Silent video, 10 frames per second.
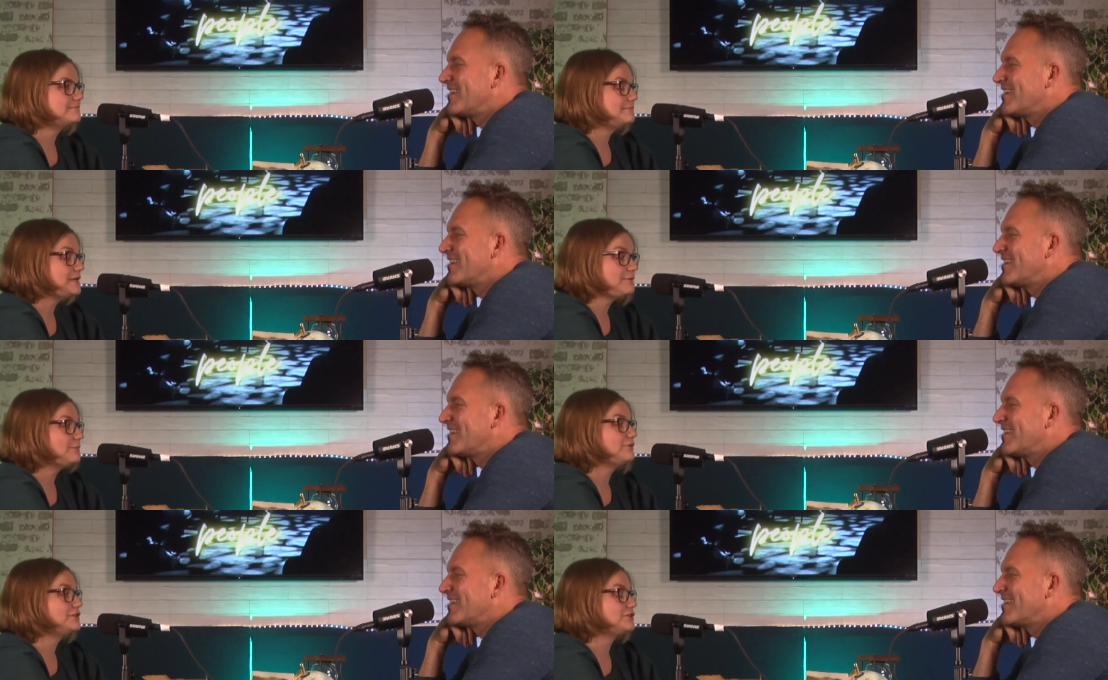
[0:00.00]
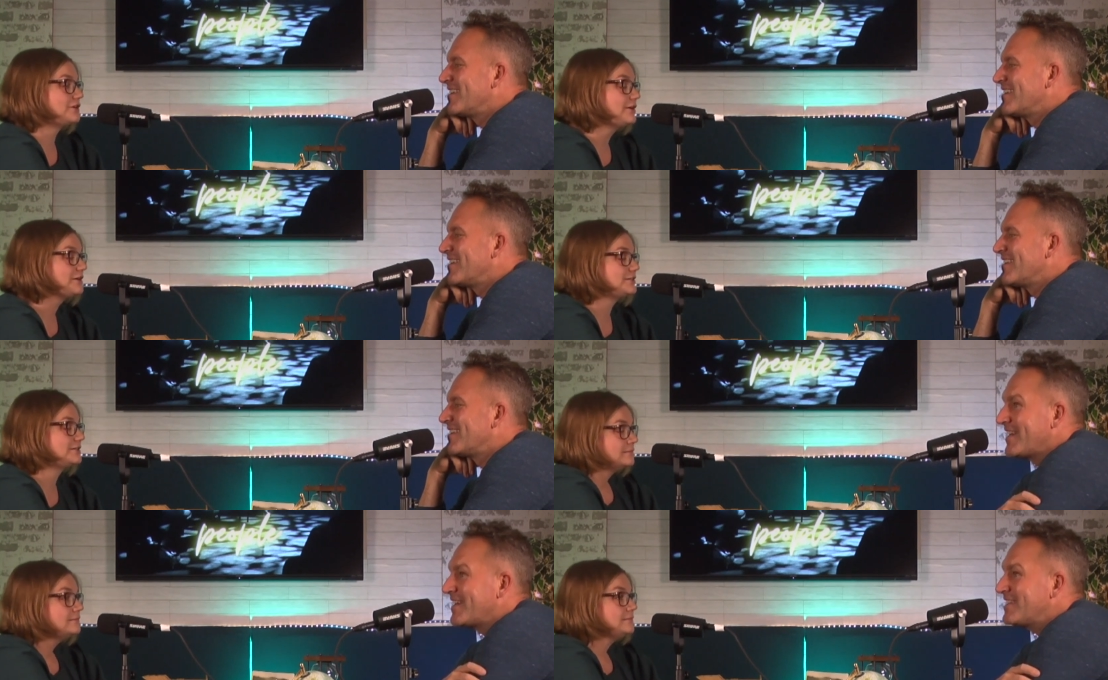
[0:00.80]
Speaker 1: meet people in the church.
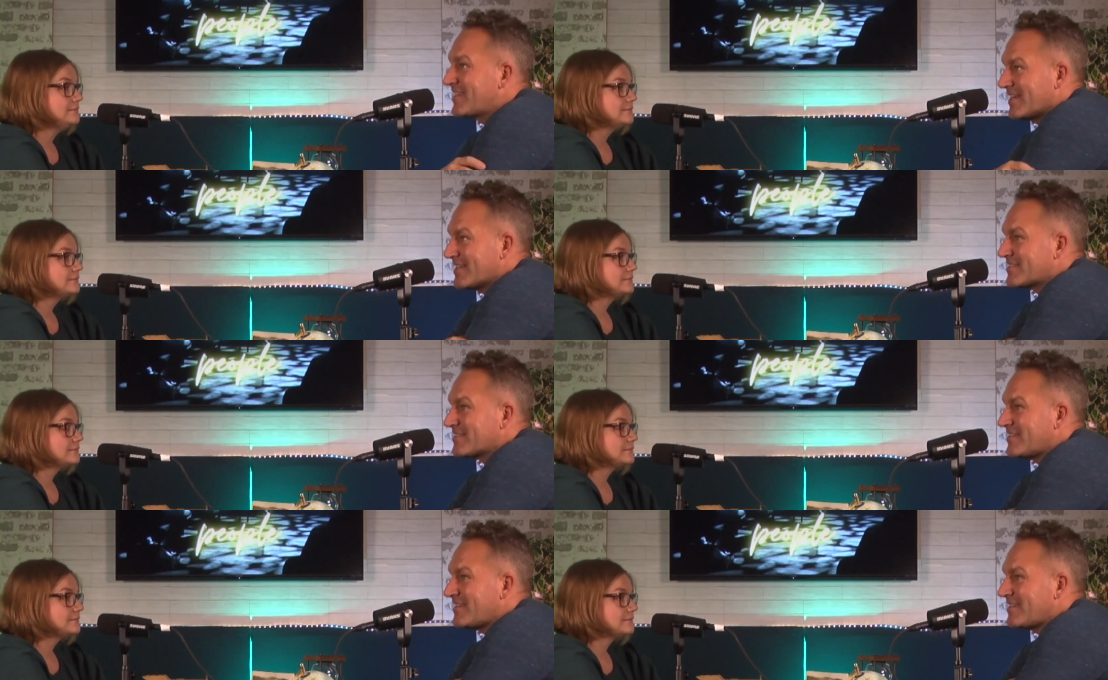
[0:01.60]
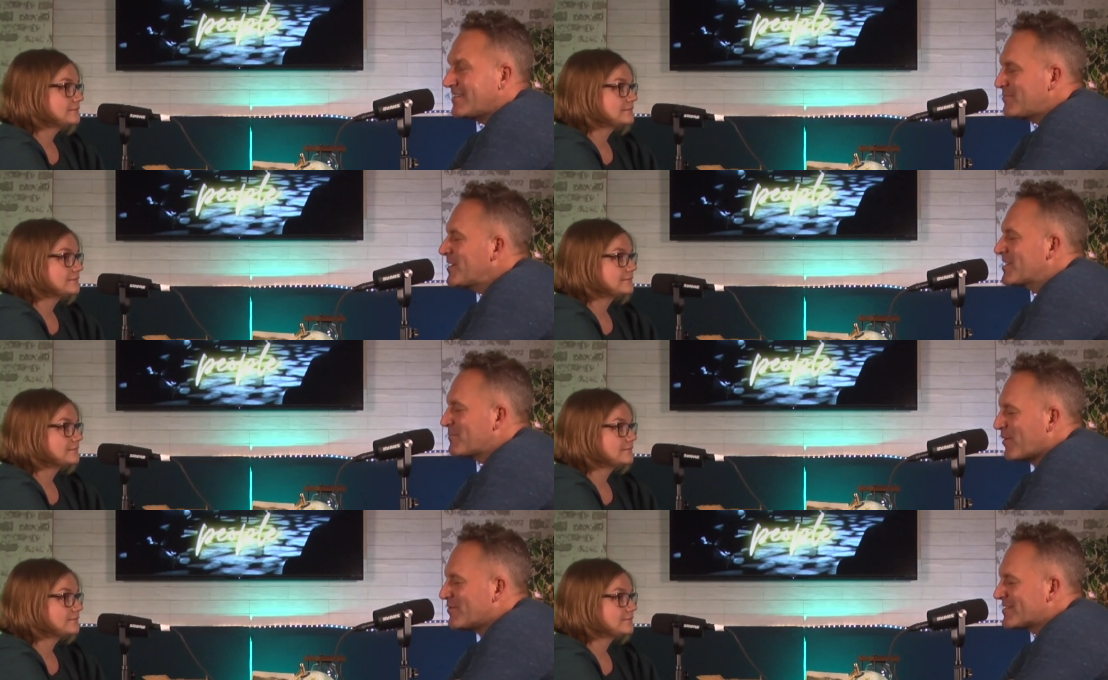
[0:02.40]
Speaker 2: It's actually, it's like
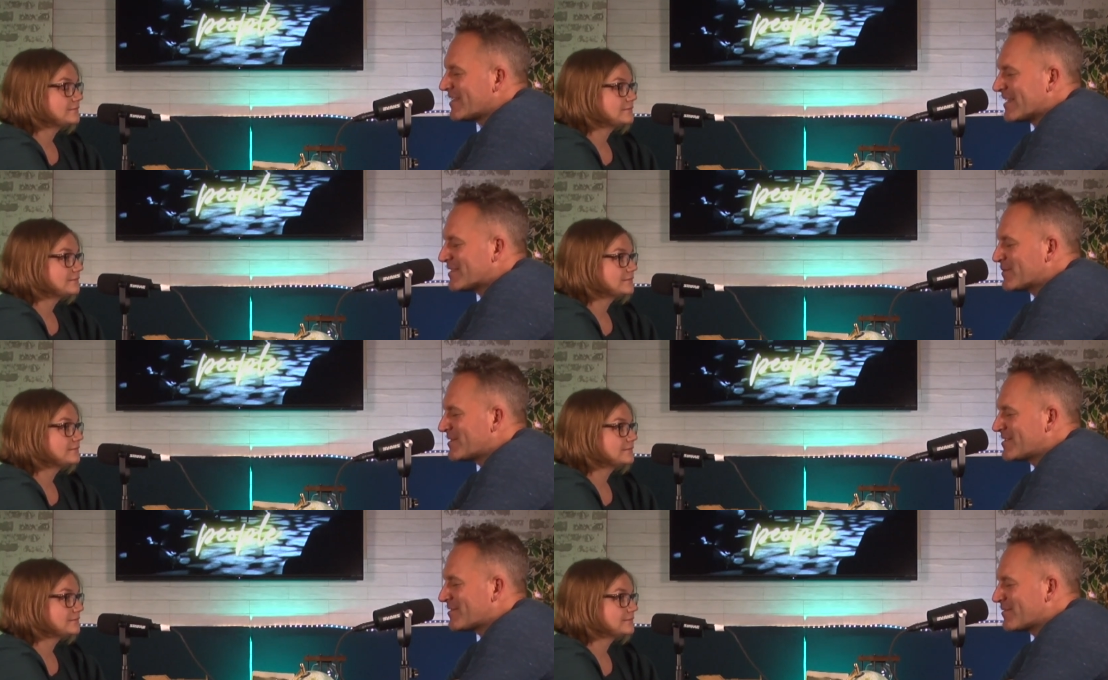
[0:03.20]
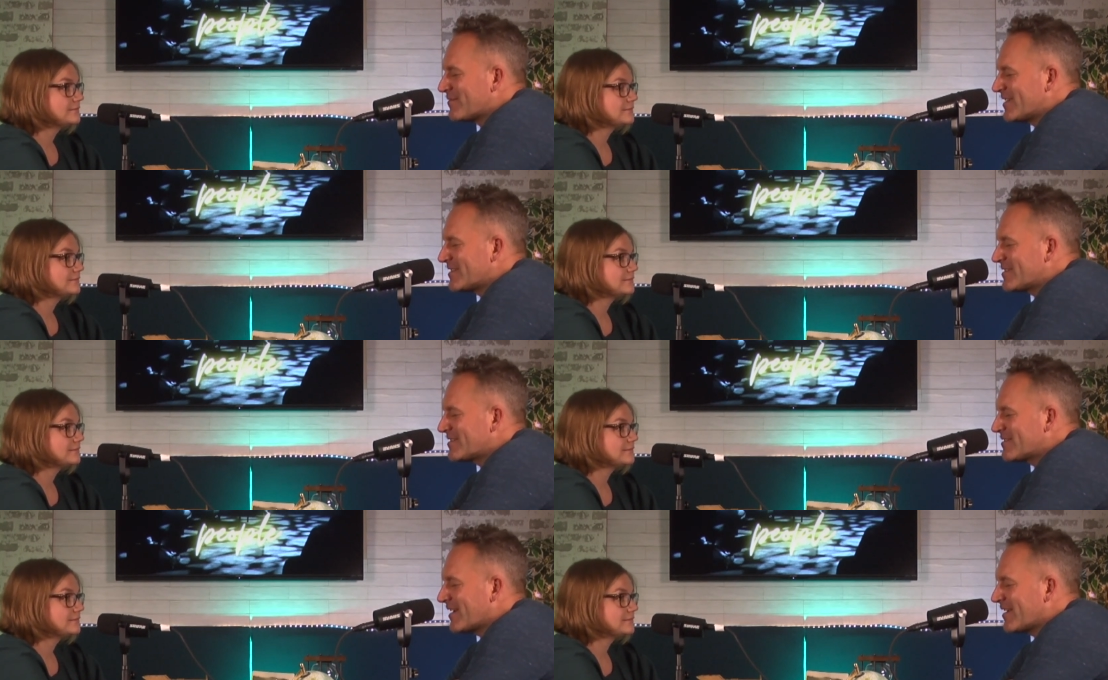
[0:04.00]
most things with service. It's
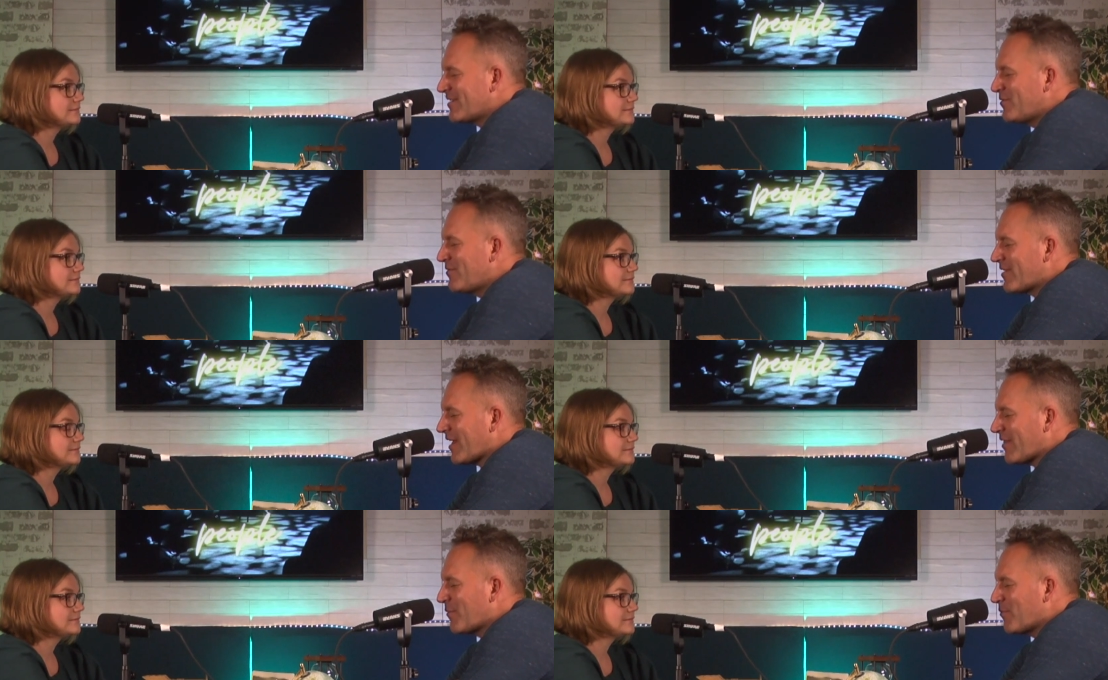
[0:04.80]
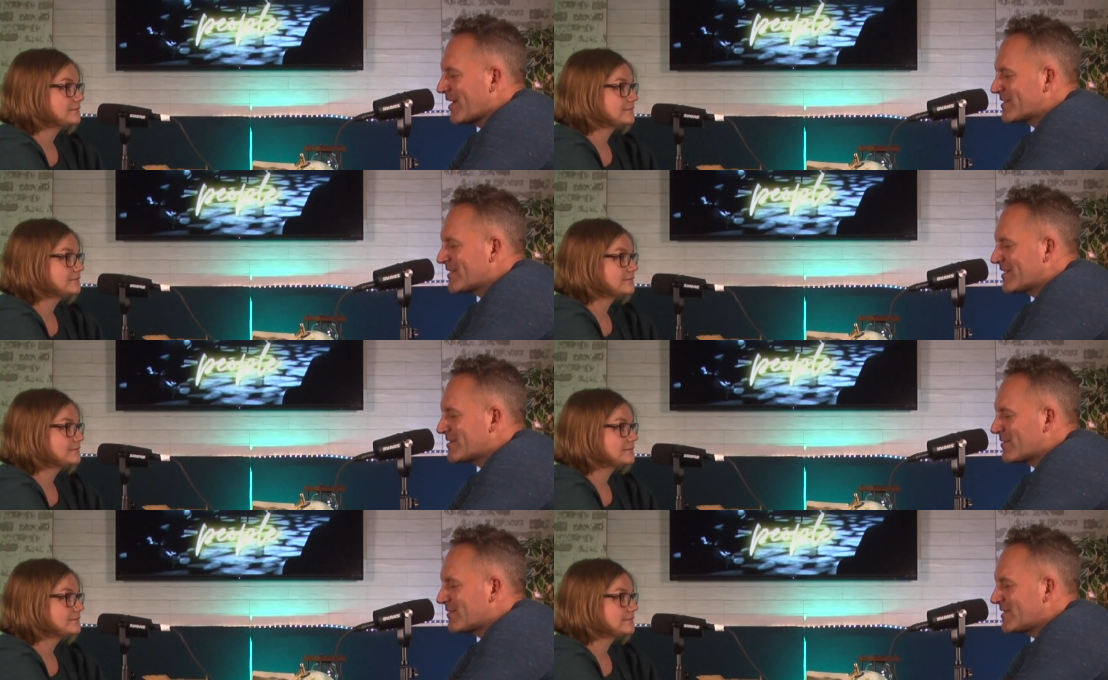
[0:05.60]
like you think the blessing is
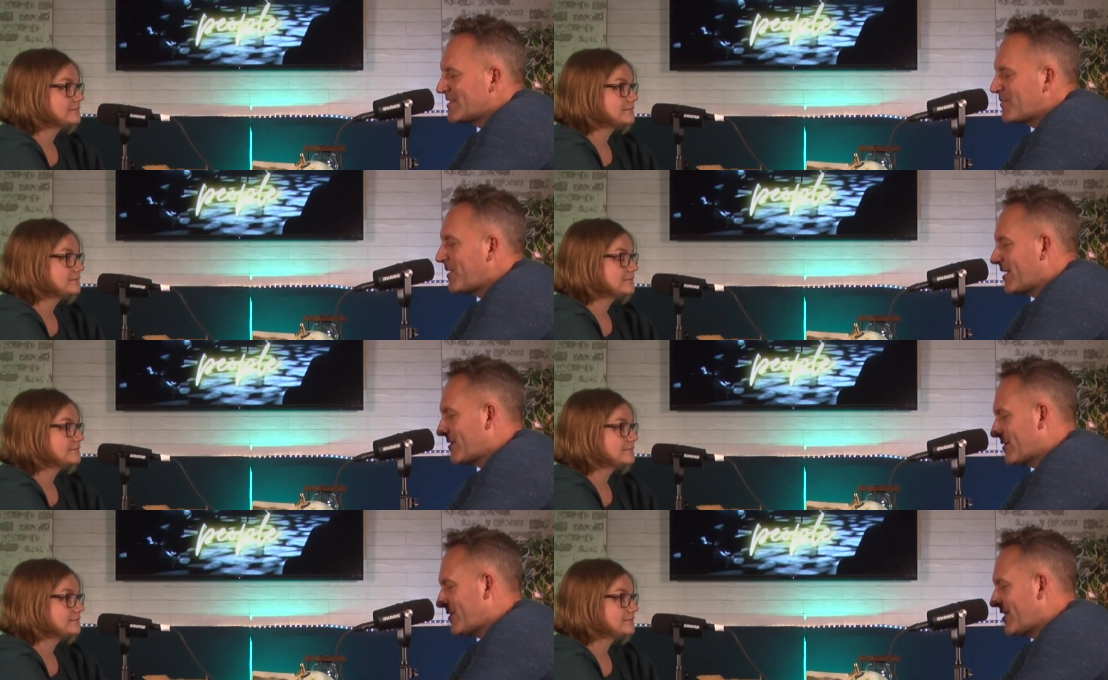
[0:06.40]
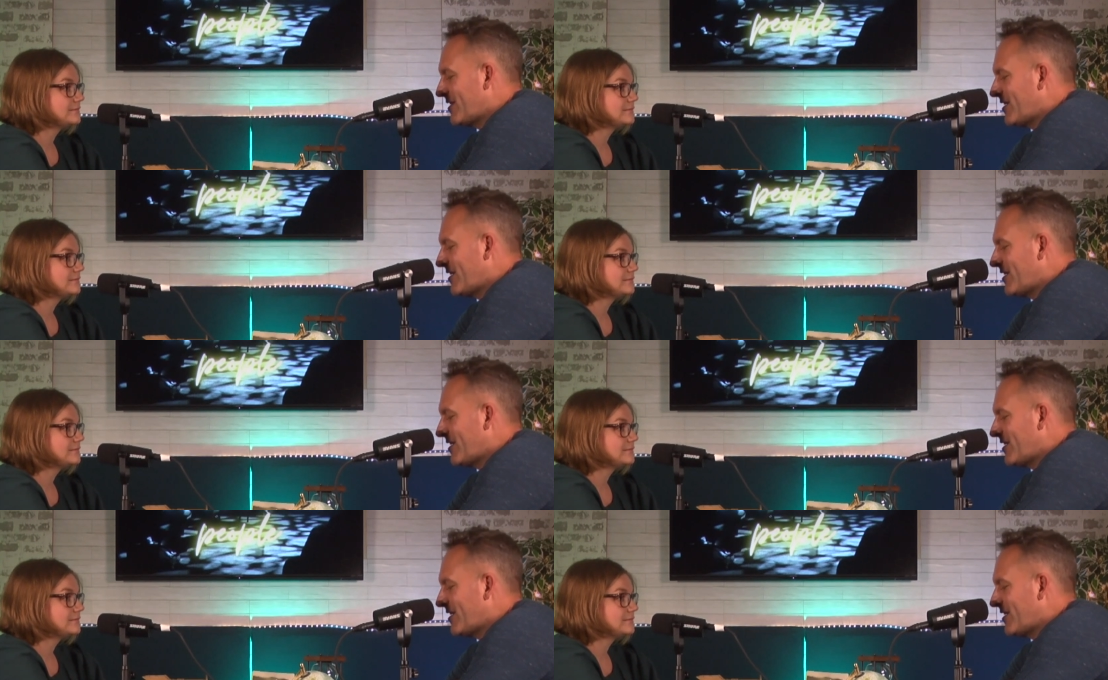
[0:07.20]
the recipient of it.